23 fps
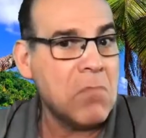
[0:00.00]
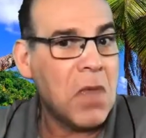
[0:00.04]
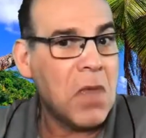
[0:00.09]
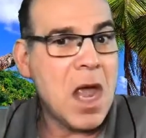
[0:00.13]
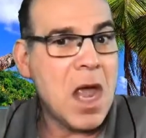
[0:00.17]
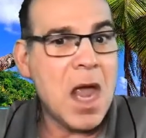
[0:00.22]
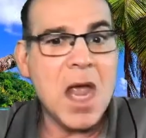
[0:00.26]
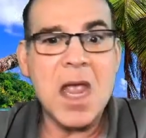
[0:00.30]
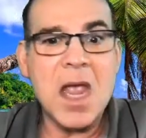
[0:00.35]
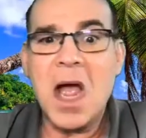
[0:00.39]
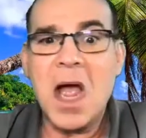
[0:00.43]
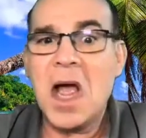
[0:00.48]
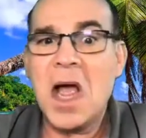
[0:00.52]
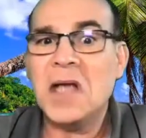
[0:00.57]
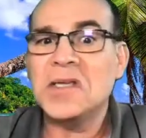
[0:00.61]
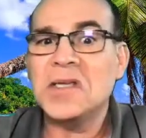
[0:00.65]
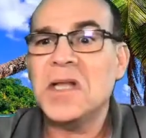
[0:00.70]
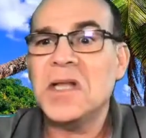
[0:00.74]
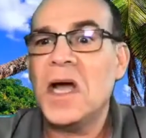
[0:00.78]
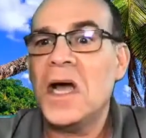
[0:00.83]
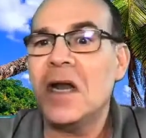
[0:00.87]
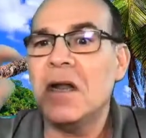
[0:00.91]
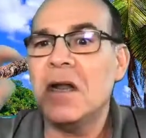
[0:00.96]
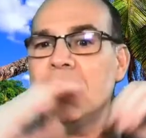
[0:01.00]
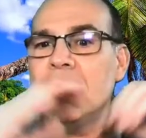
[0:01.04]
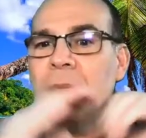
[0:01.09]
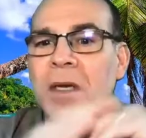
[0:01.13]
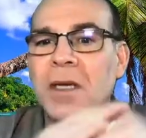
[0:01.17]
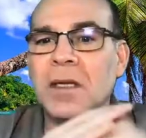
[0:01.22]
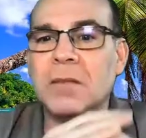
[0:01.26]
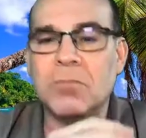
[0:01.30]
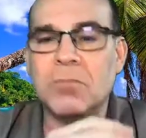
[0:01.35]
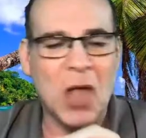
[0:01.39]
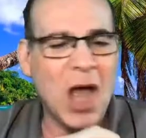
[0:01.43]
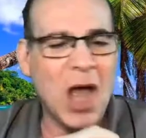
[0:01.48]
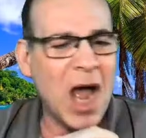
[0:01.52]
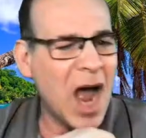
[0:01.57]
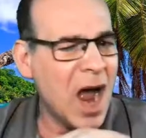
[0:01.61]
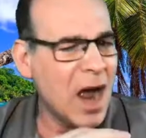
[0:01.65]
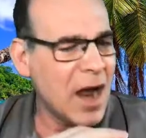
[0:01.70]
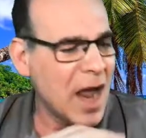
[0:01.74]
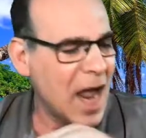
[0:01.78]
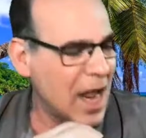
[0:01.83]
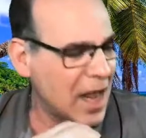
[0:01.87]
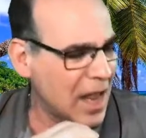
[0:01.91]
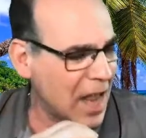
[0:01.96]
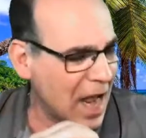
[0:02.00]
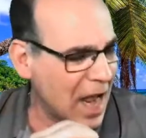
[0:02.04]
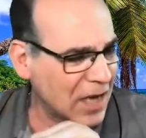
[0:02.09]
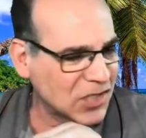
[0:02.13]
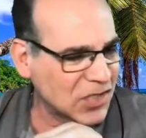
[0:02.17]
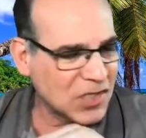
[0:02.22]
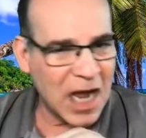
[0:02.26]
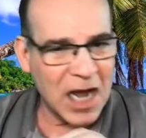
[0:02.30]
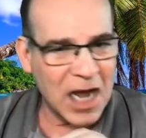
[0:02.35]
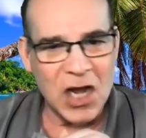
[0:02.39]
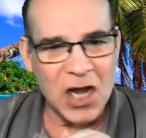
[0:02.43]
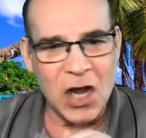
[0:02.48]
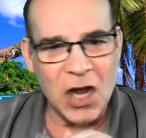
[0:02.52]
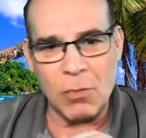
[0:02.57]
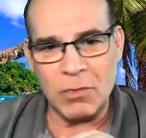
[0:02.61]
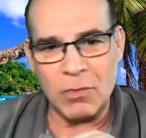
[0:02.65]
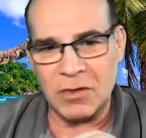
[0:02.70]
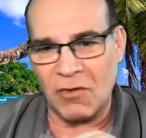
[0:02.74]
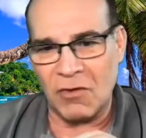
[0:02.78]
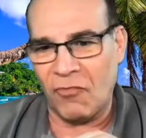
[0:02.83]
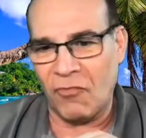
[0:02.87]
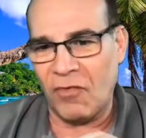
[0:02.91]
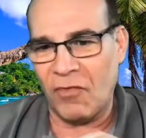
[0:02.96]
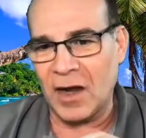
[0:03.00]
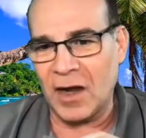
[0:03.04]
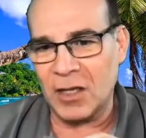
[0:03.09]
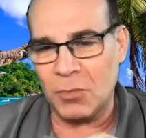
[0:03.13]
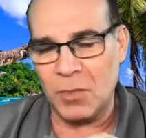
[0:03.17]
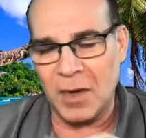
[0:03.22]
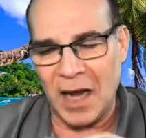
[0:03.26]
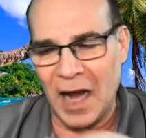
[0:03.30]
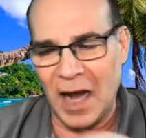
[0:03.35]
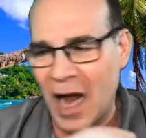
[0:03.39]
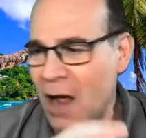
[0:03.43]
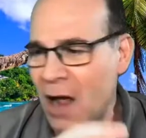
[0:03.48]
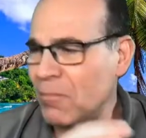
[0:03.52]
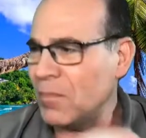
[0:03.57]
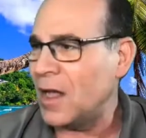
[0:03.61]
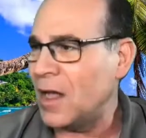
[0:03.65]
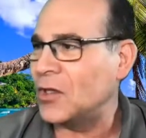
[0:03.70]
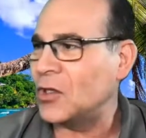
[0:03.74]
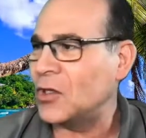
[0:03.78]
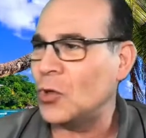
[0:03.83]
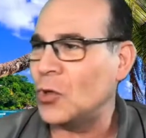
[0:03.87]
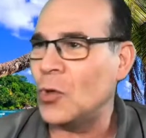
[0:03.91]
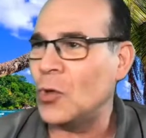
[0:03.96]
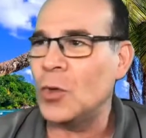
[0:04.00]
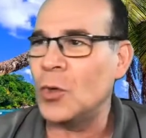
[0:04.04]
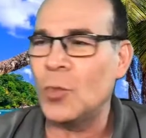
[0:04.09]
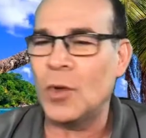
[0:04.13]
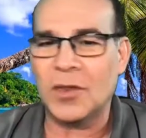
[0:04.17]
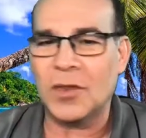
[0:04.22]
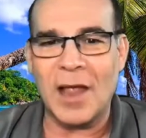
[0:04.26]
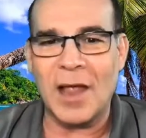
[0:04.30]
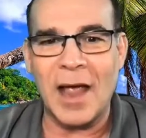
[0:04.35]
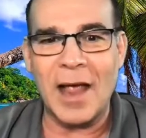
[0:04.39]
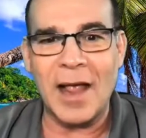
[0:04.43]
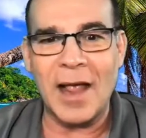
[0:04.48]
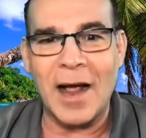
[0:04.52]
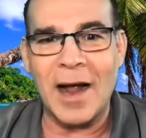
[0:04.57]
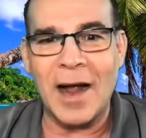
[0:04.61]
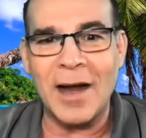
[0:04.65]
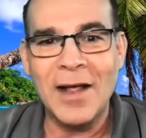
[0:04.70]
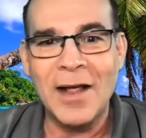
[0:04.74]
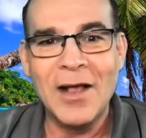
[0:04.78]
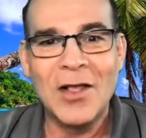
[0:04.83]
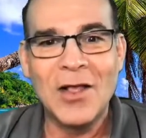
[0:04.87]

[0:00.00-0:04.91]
AI is not a big, no, AI is not going to affect me. I'm not doing with AI.